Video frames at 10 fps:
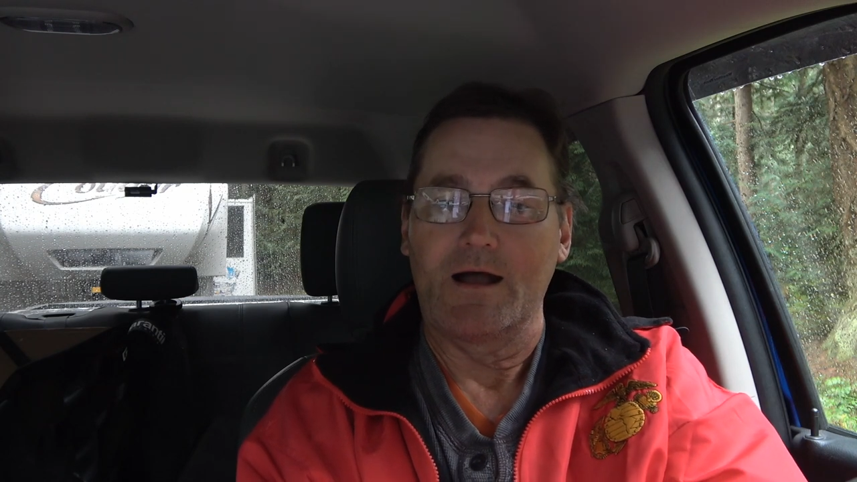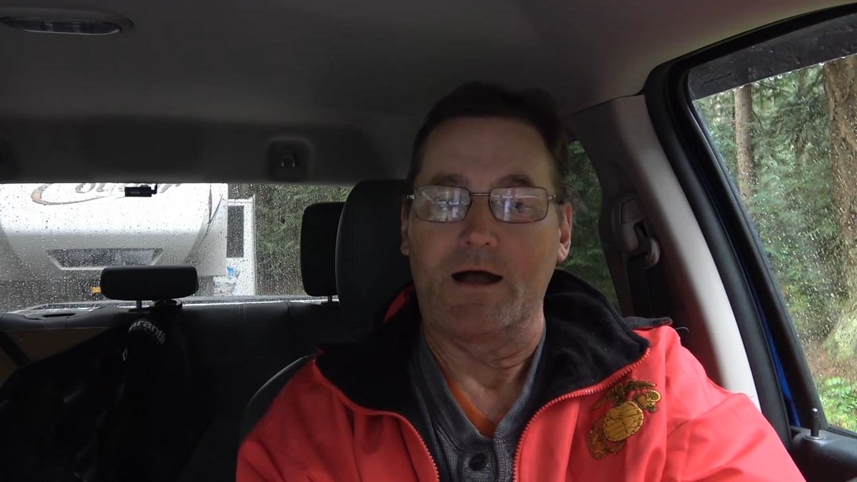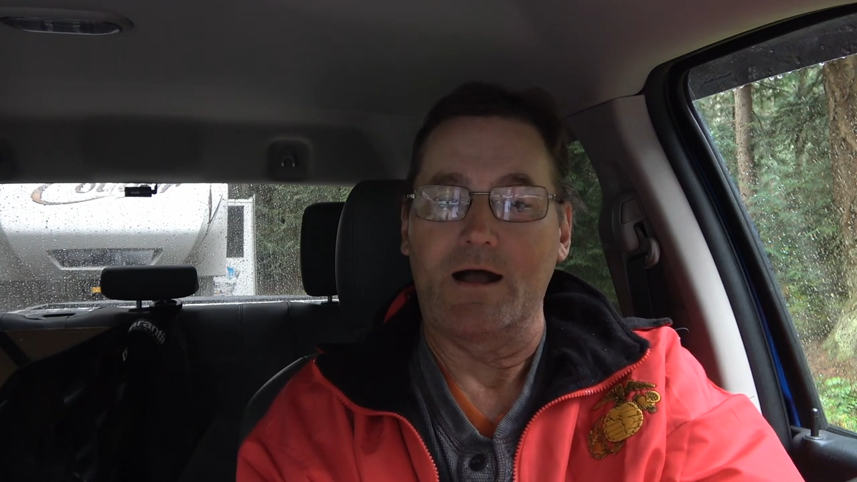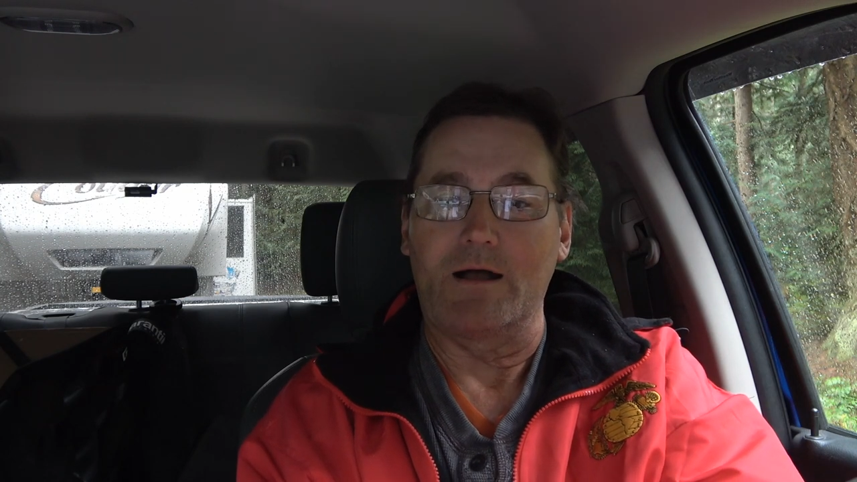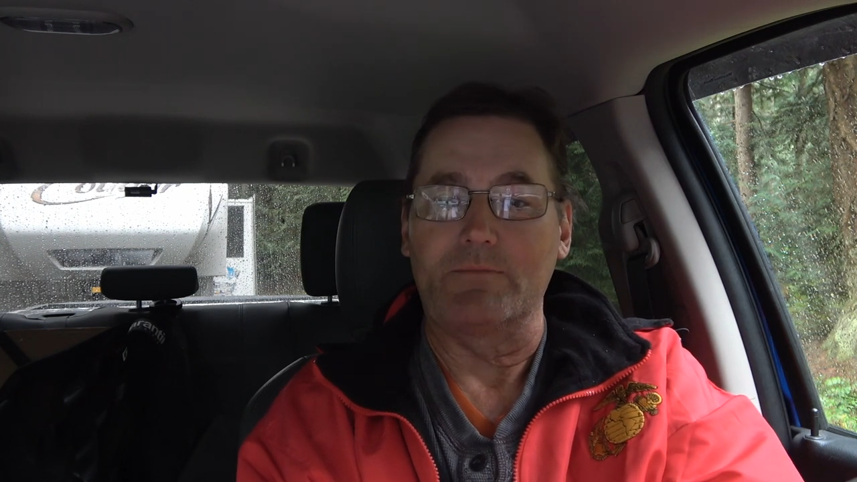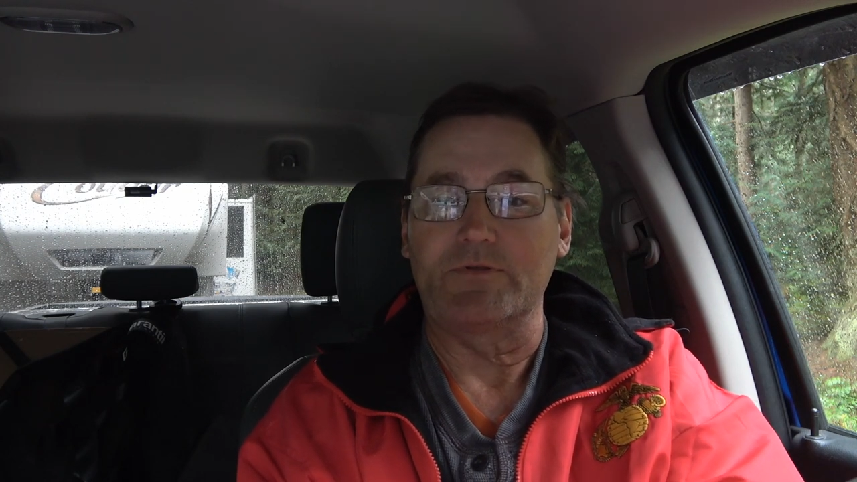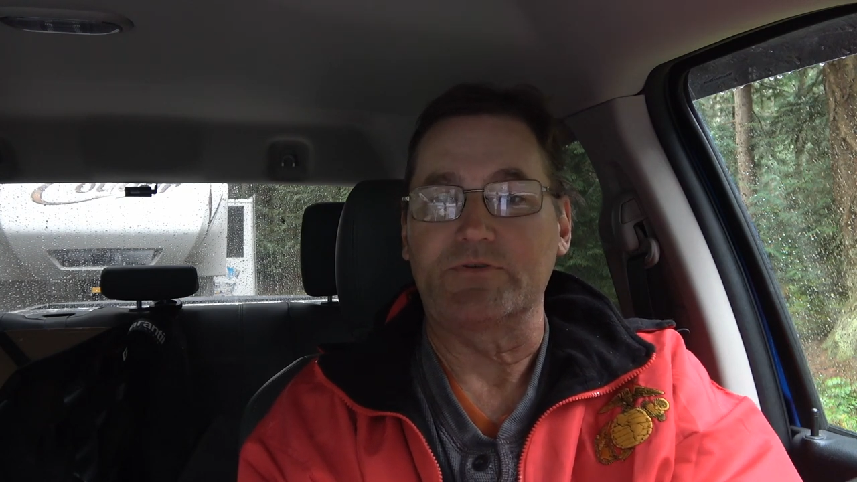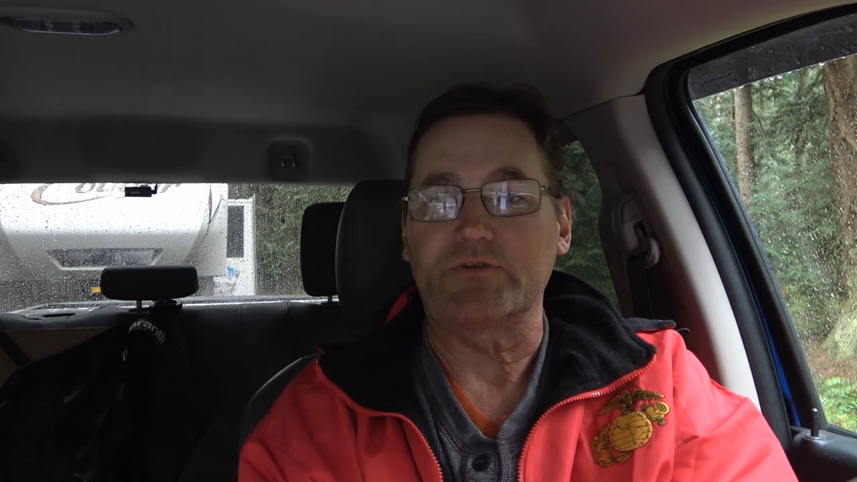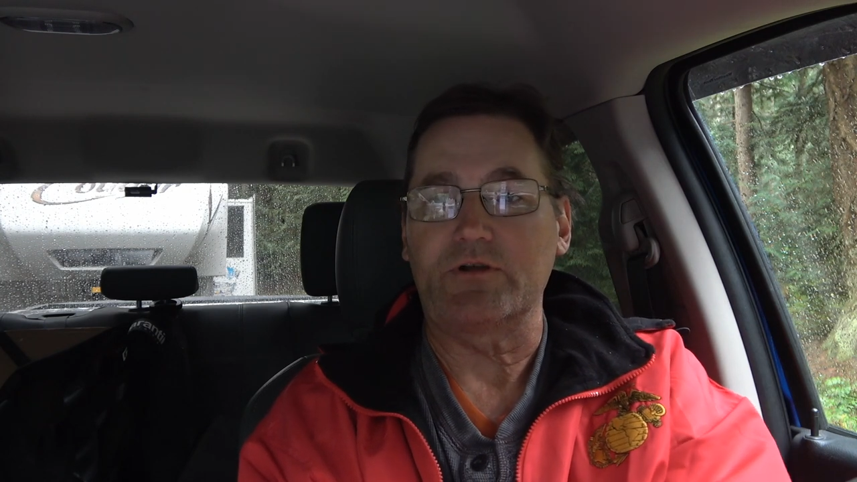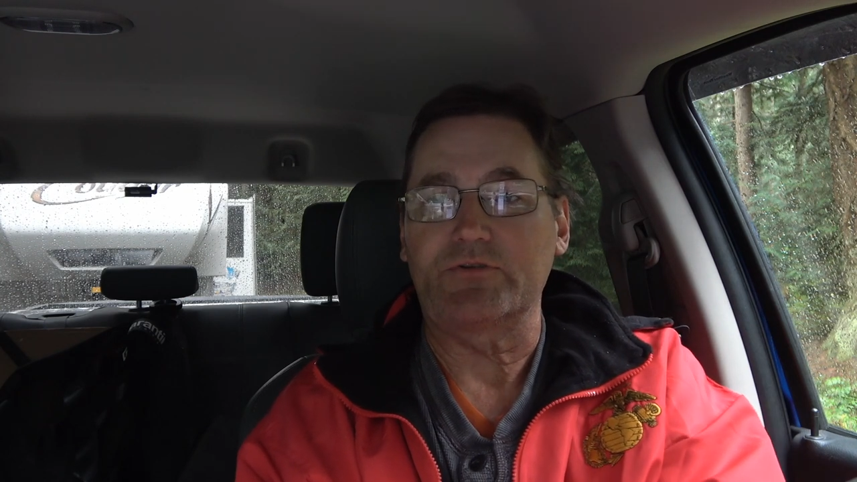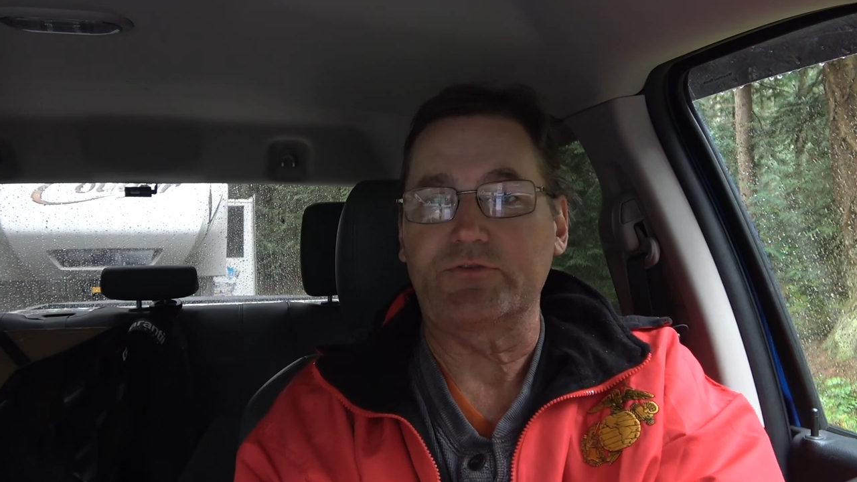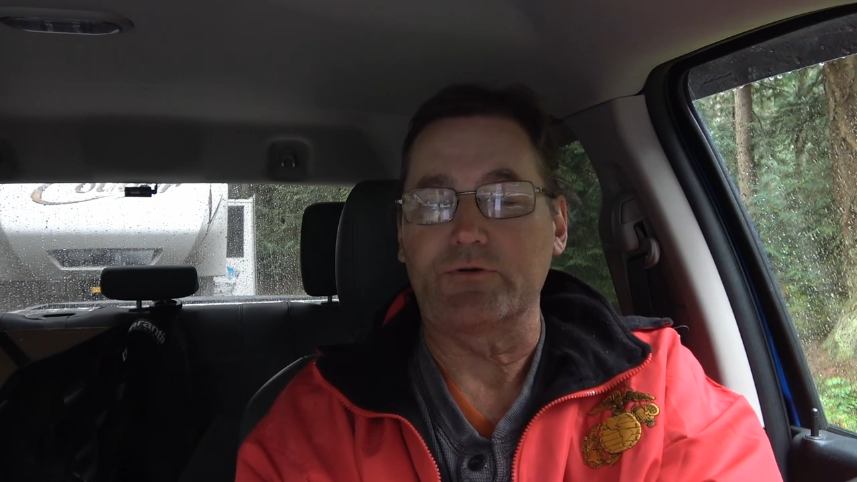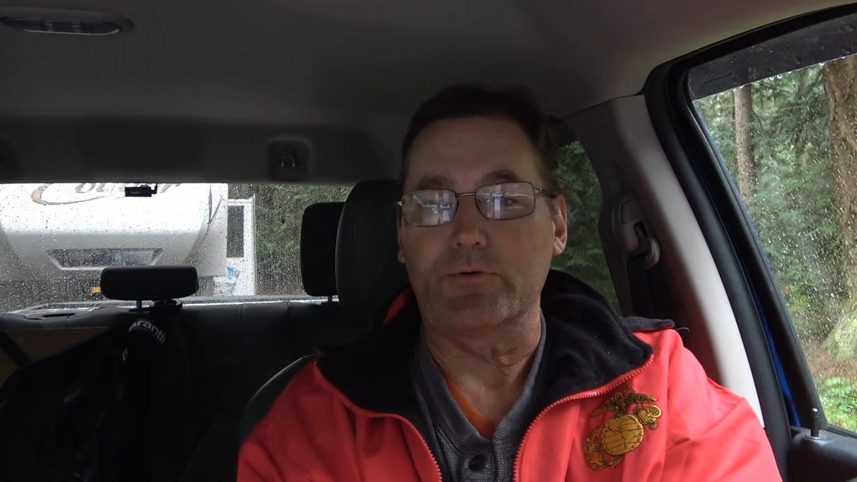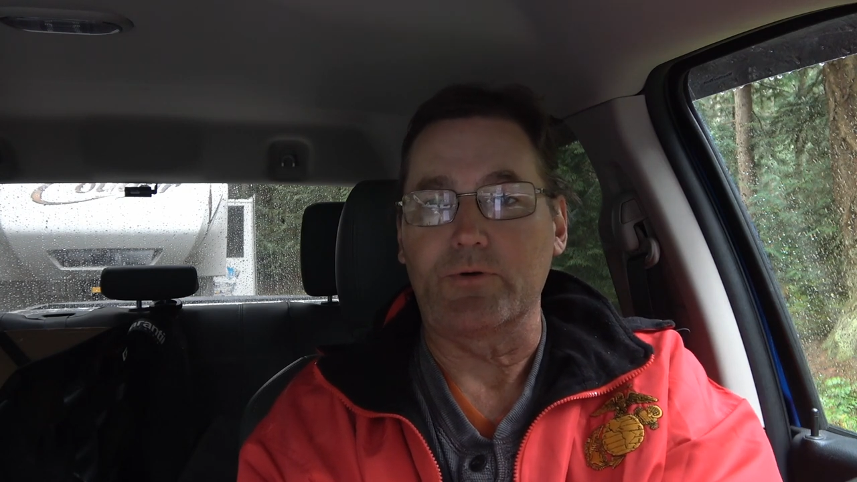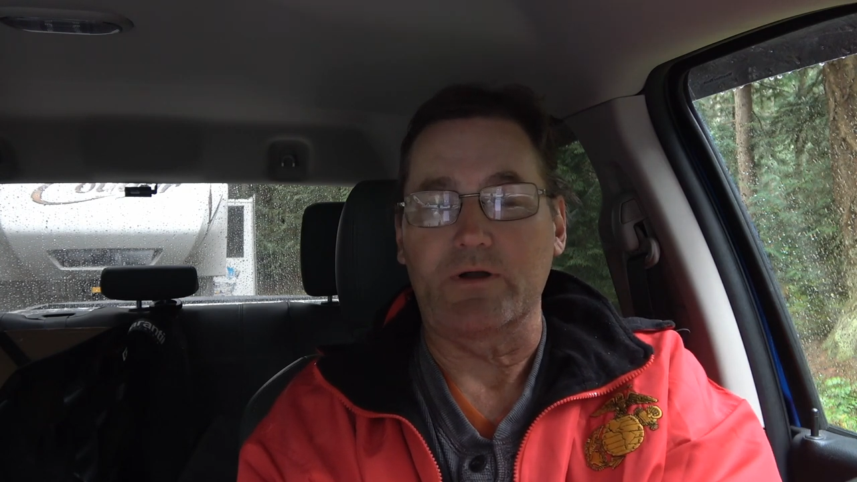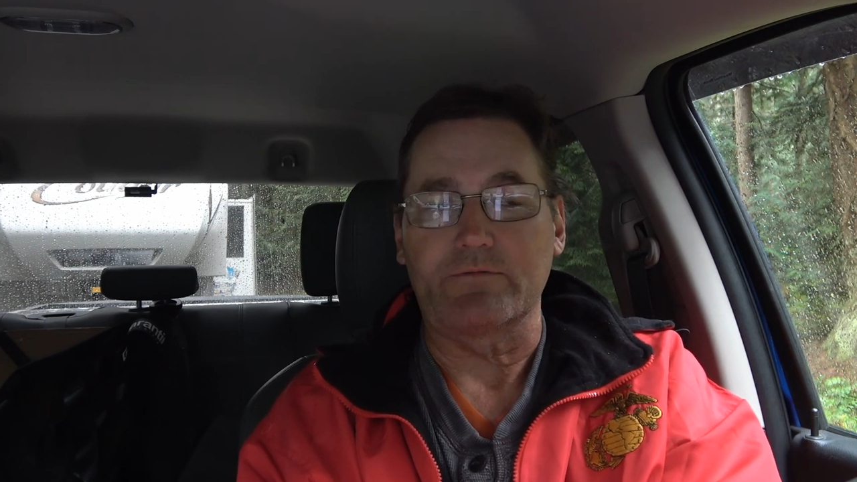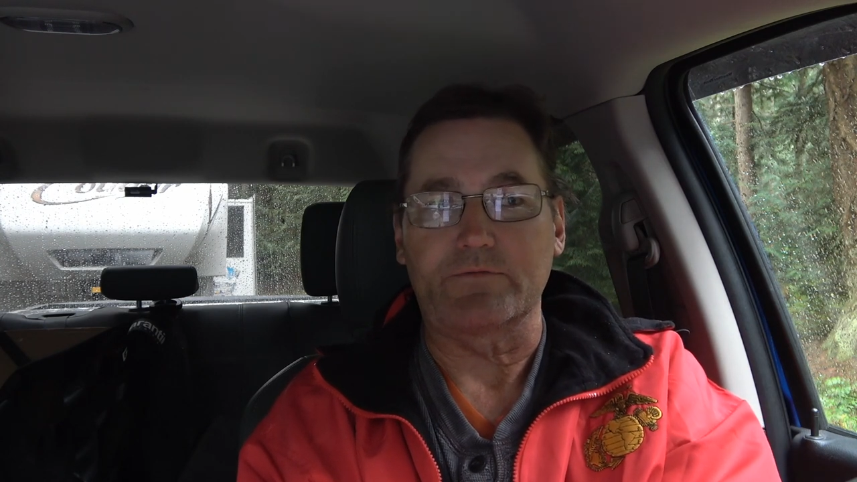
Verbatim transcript: There's also,